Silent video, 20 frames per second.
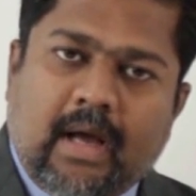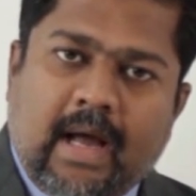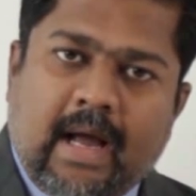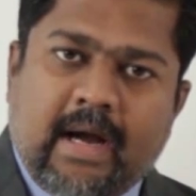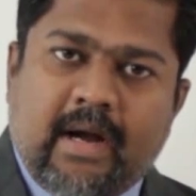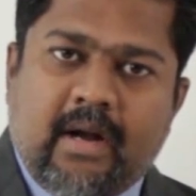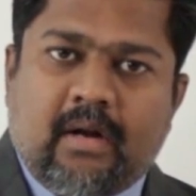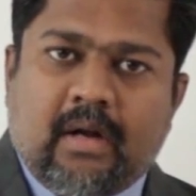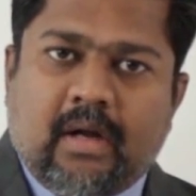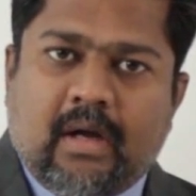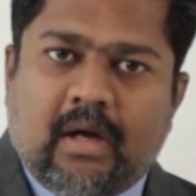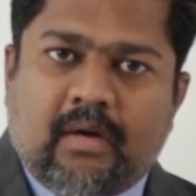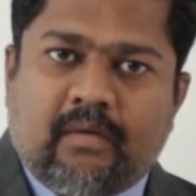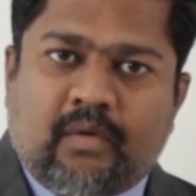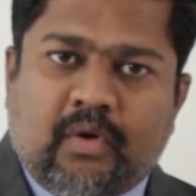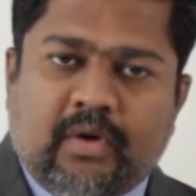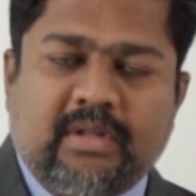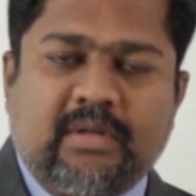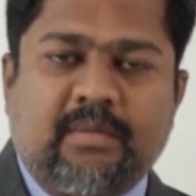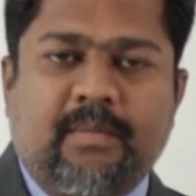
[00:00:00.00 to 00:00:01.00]
And
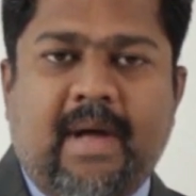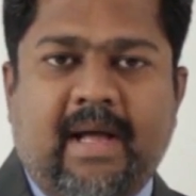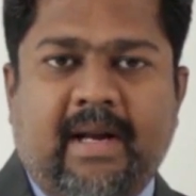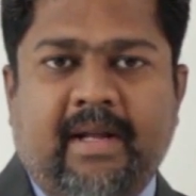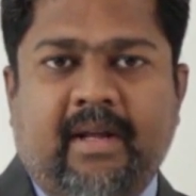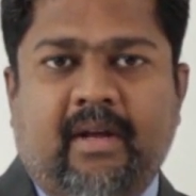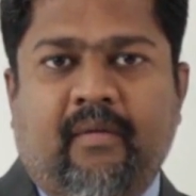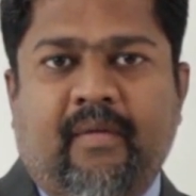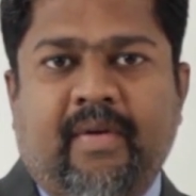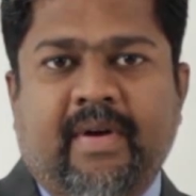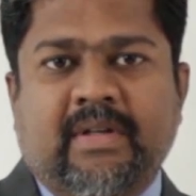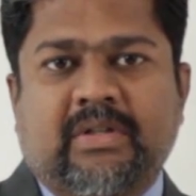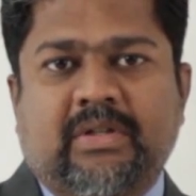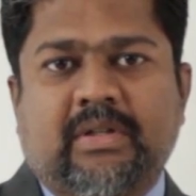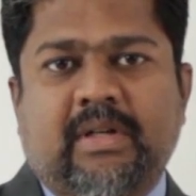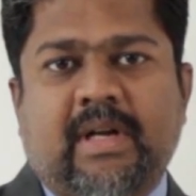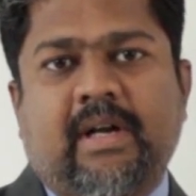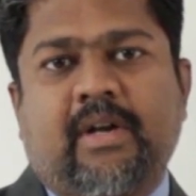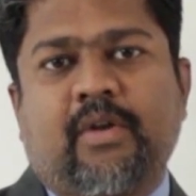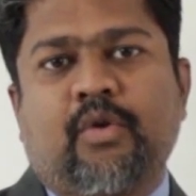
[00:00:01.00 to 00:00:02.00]
what is my
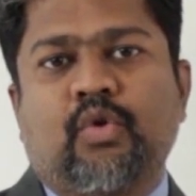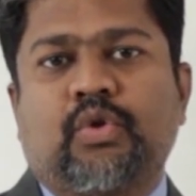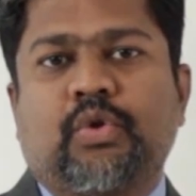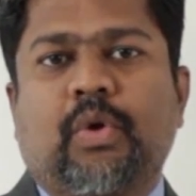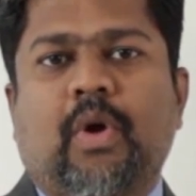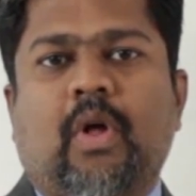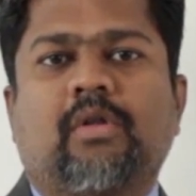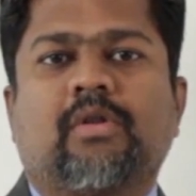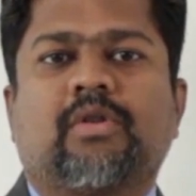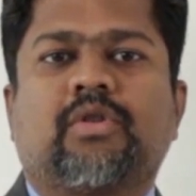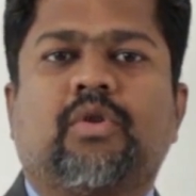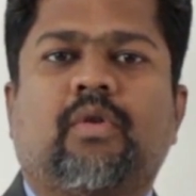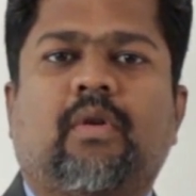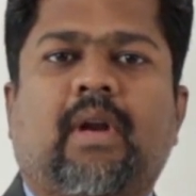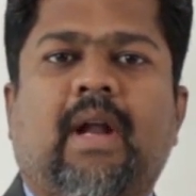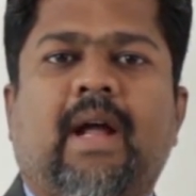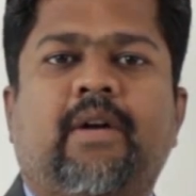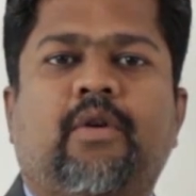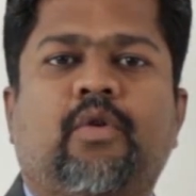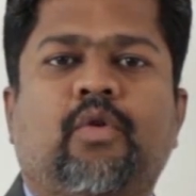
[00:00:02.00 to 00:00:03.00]
request? That you should also
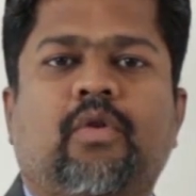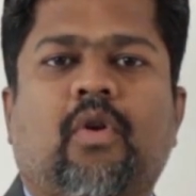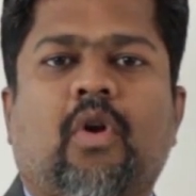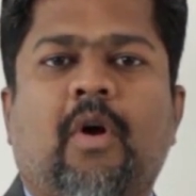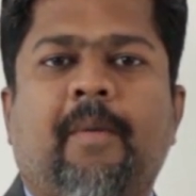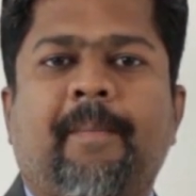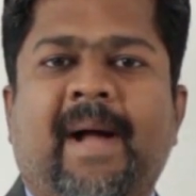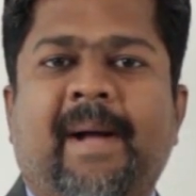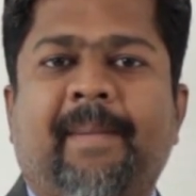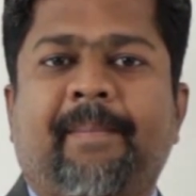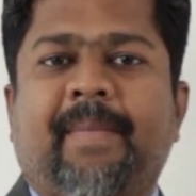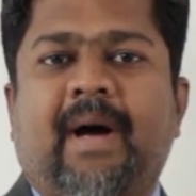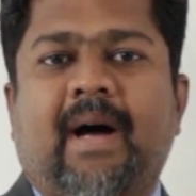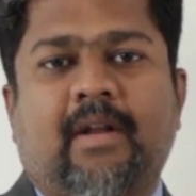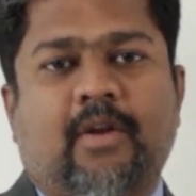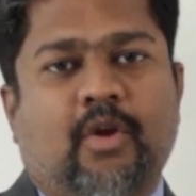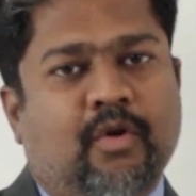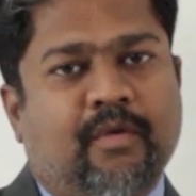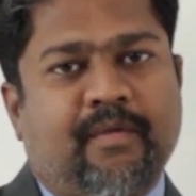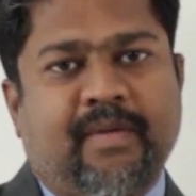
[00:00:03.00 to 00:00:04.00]
try to draw map
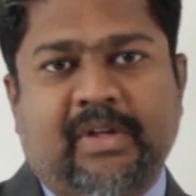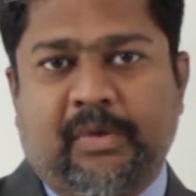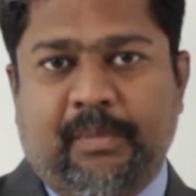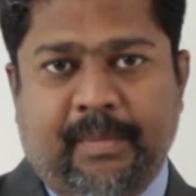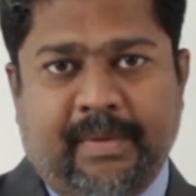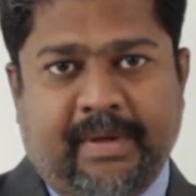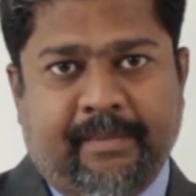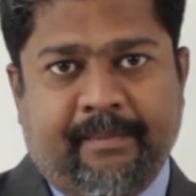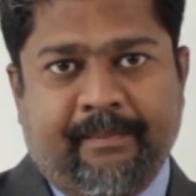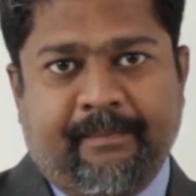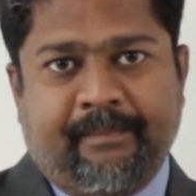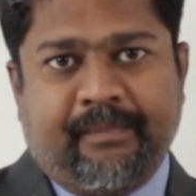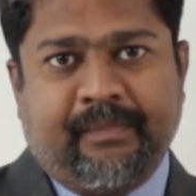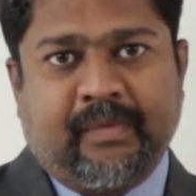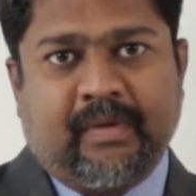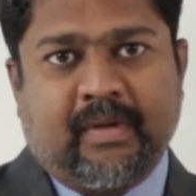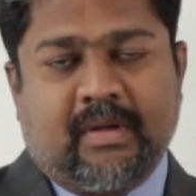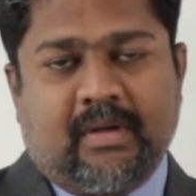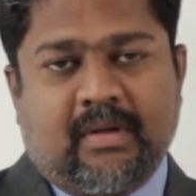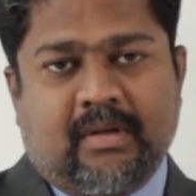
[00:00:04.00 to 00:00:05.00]
along with me.
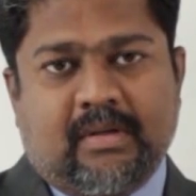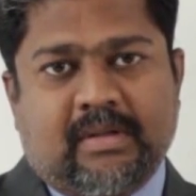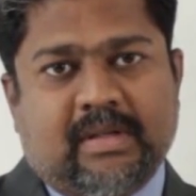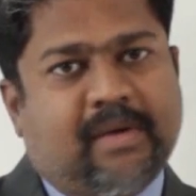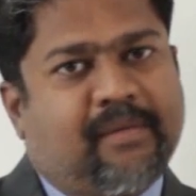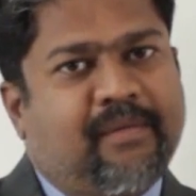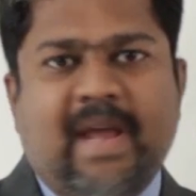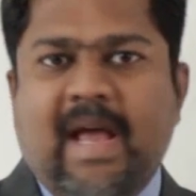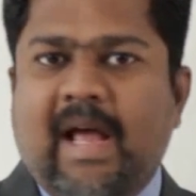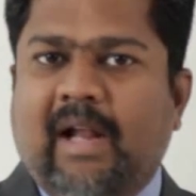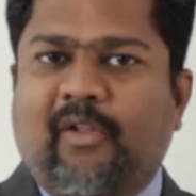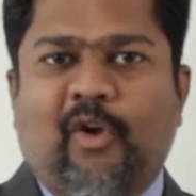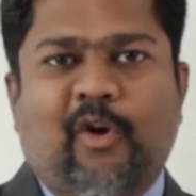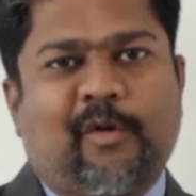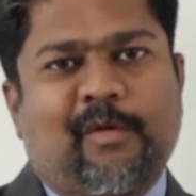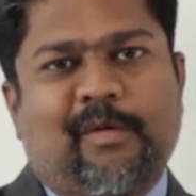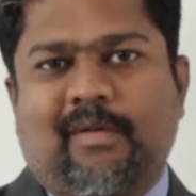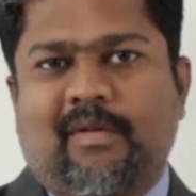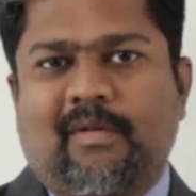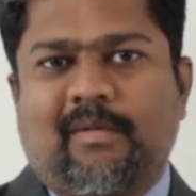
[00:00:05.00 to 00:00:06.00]
Say, we are
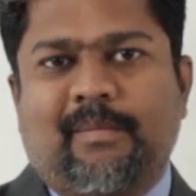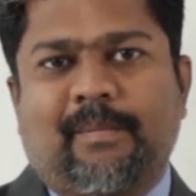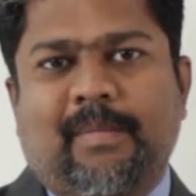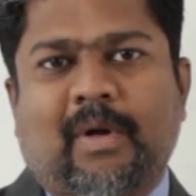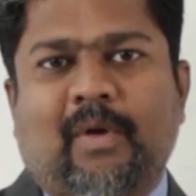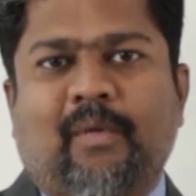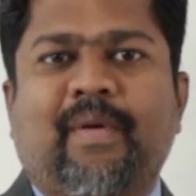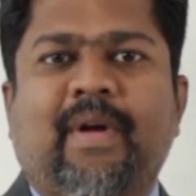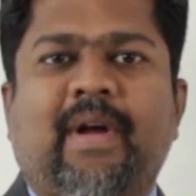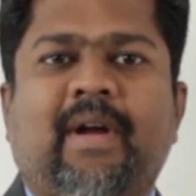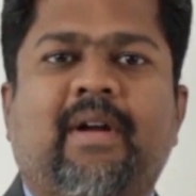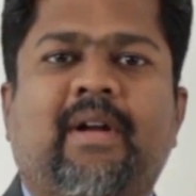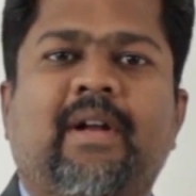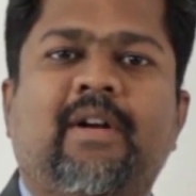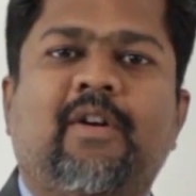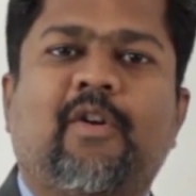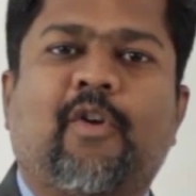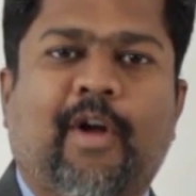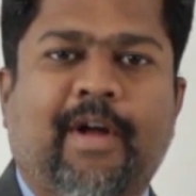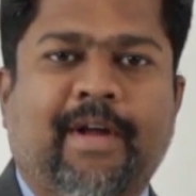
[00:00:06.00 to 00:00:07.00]
not perfect
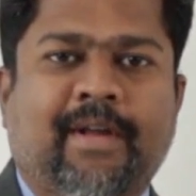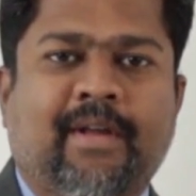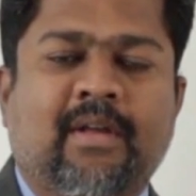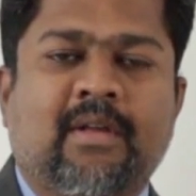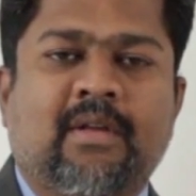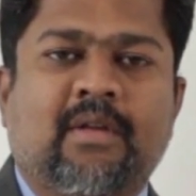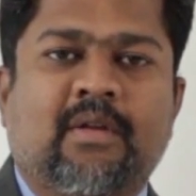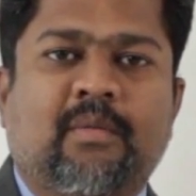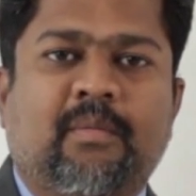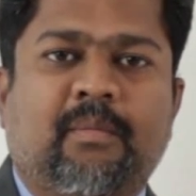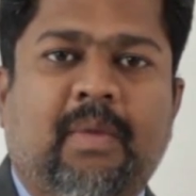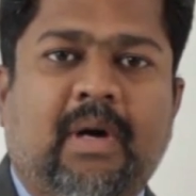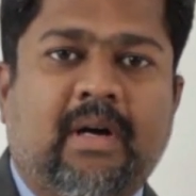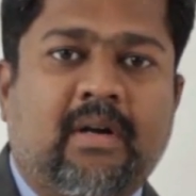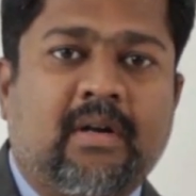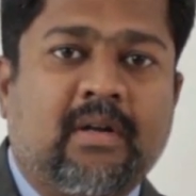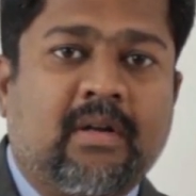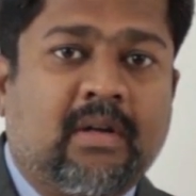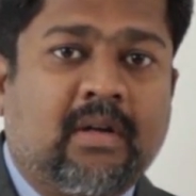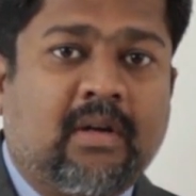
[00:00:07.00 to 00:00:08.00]
in drawing,
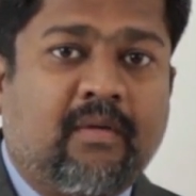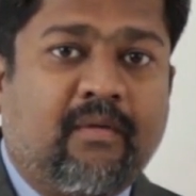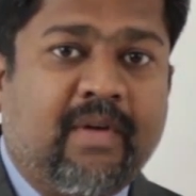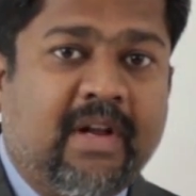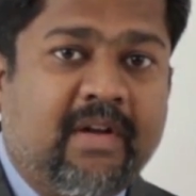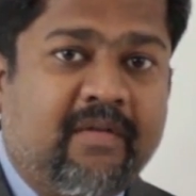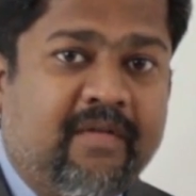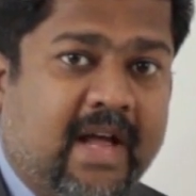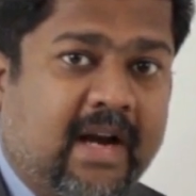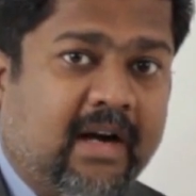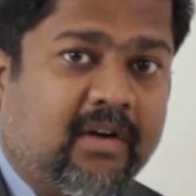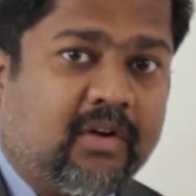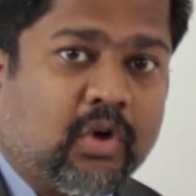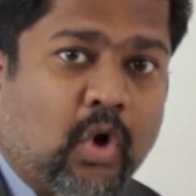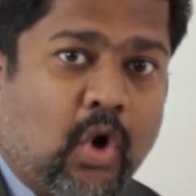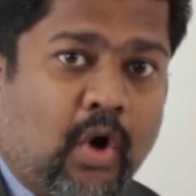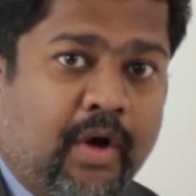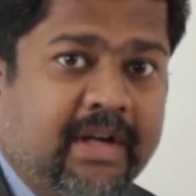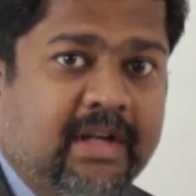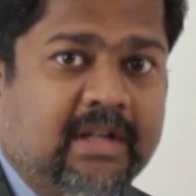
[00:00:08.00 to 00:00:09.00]
but when we are
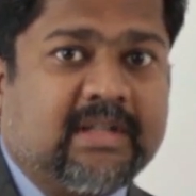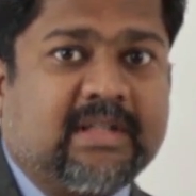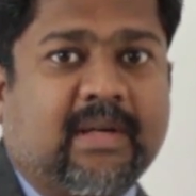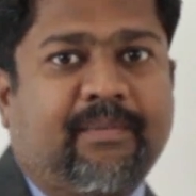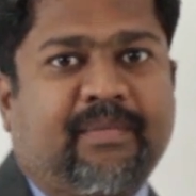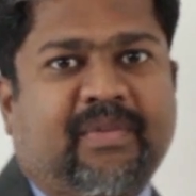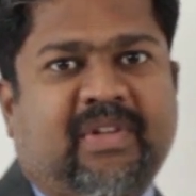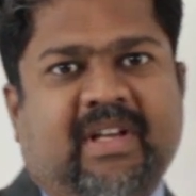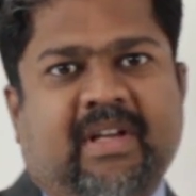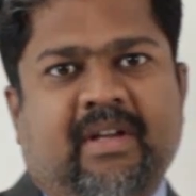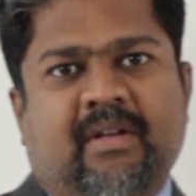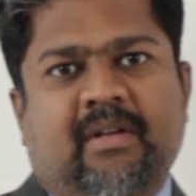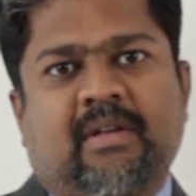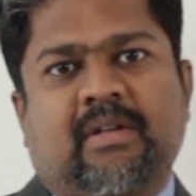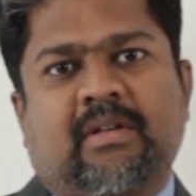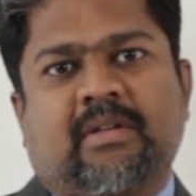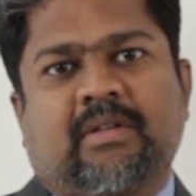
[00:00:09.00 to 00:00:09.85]
drawing something,